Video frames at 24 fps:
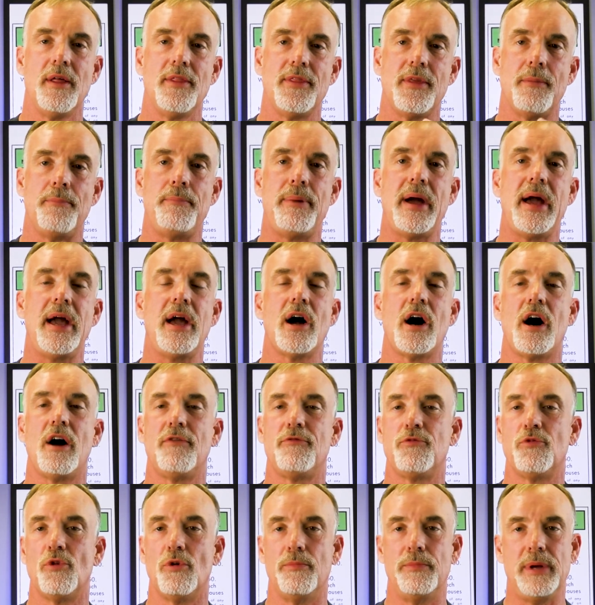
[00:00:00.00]
The
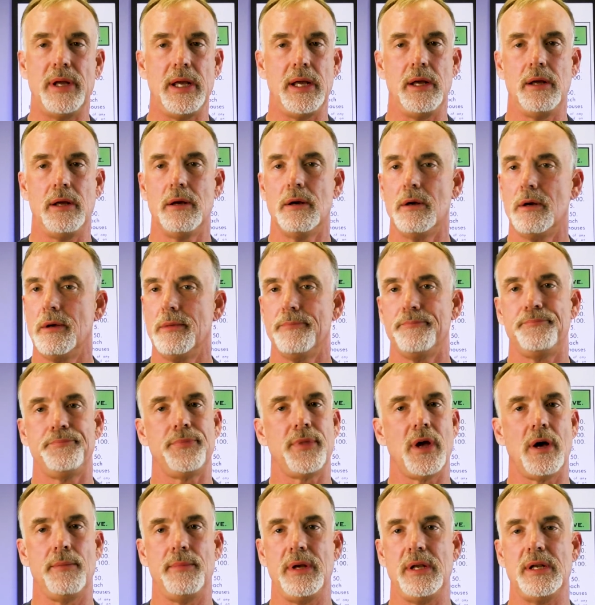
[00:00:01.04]
payoff will be,
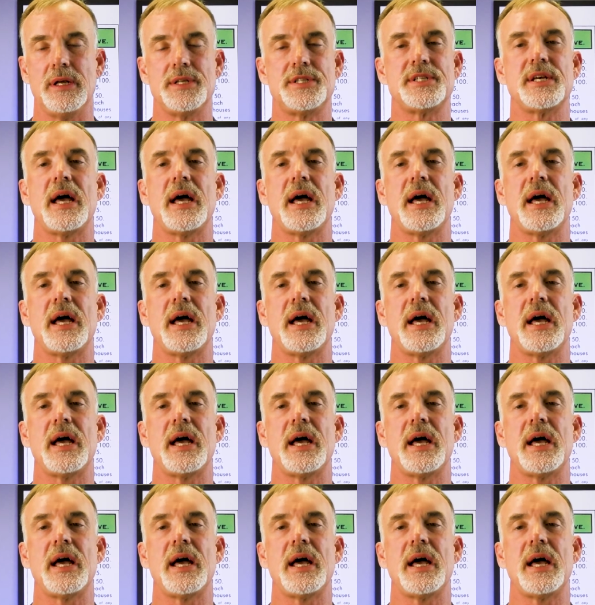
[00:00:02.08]
I mean, it's